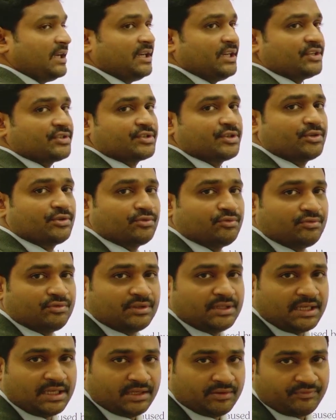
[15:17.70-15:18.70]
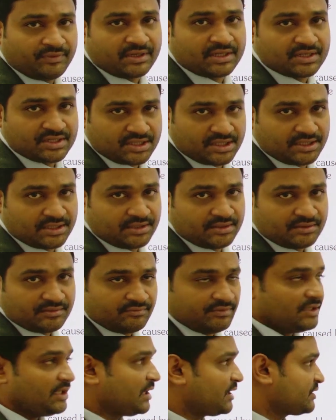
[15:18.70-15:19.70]
to the infection. We are
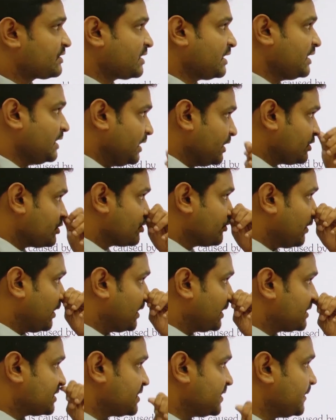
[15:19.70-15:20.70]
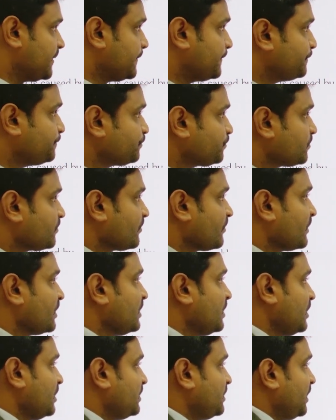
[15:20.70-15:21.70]
studied in zoology.
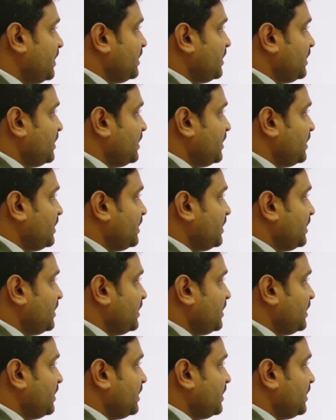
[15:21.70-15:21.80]
Then